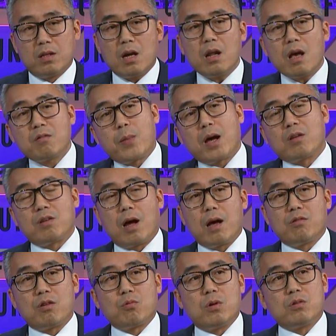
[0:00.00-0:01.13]
The other aspect I
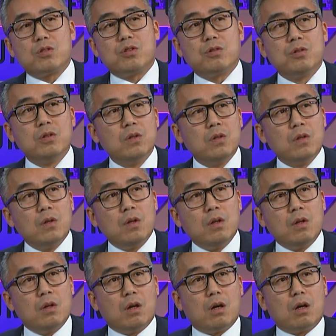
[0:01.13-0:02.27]
just want to
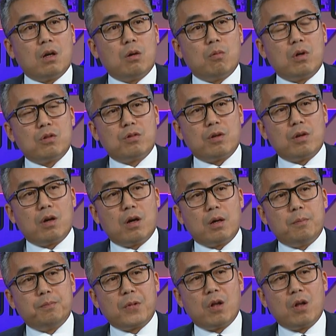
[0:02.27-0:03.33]
uh, want to um,